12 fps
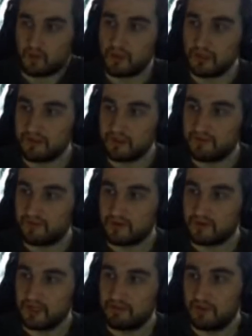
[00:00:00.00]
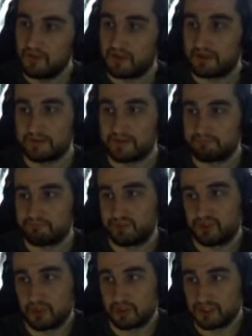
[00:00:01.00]
cool idea for a level, and I'm
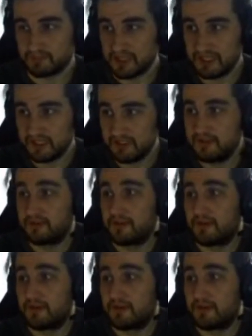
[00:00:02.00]
just gonna explain it.